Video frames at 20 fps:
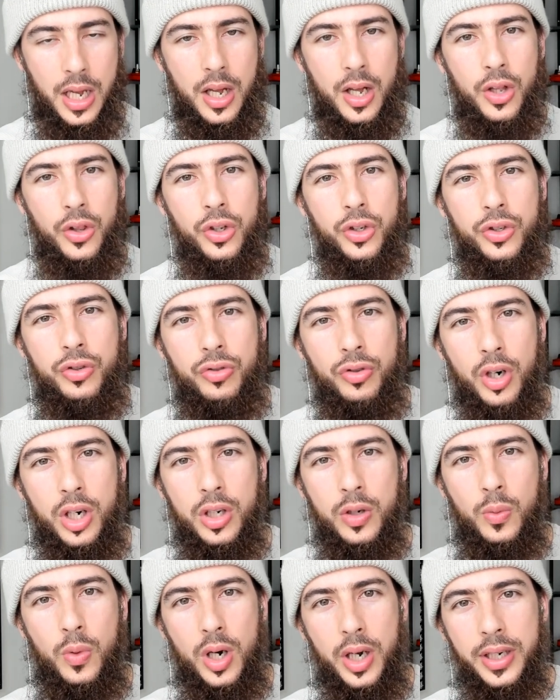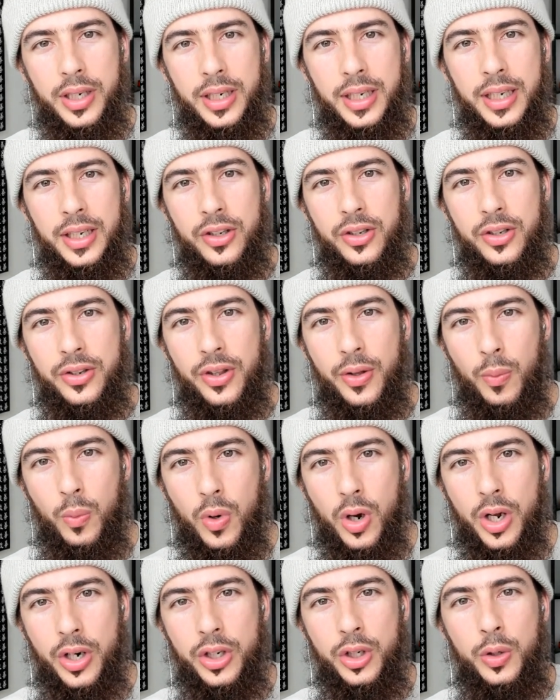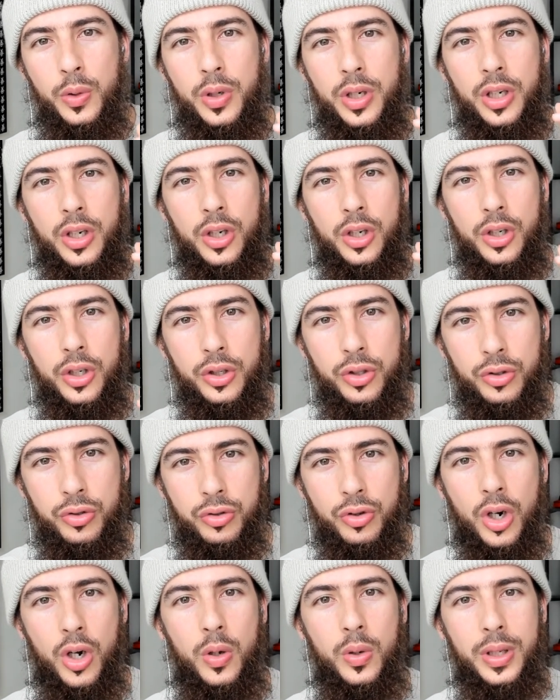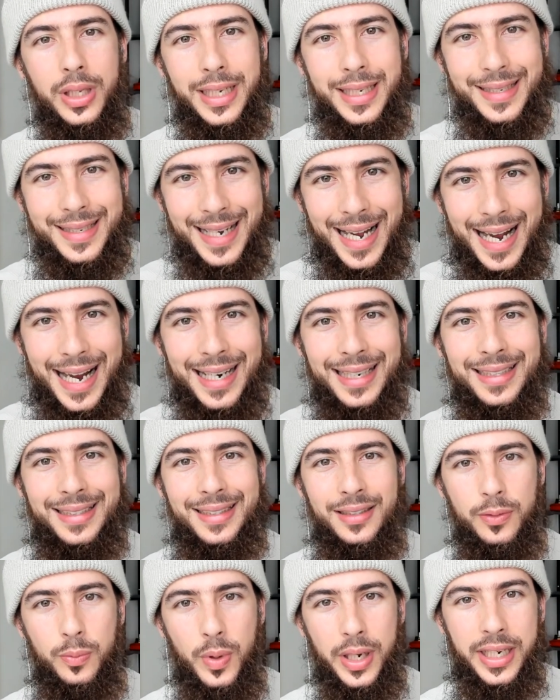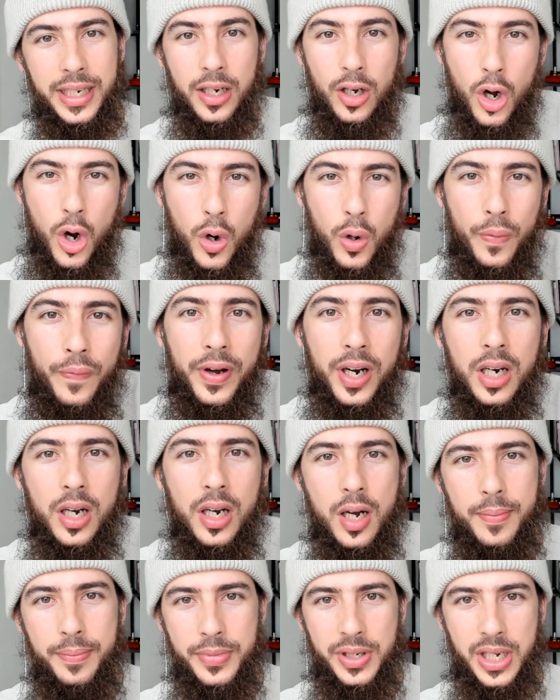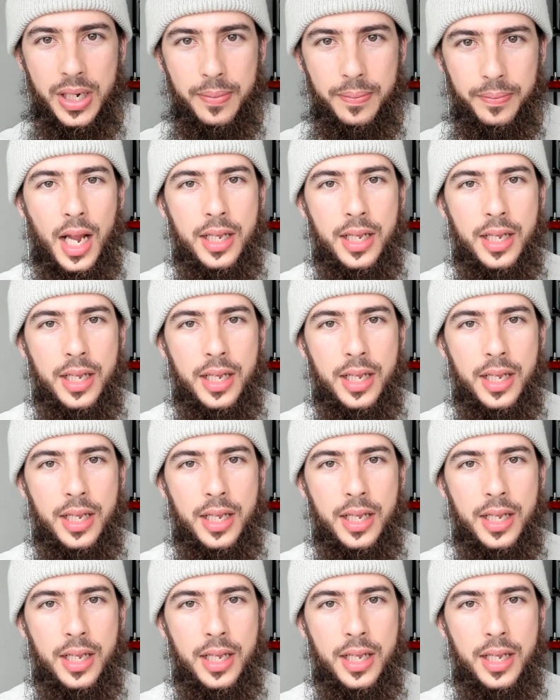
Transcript: The strong one is the one who can control his anger when it overcomes him.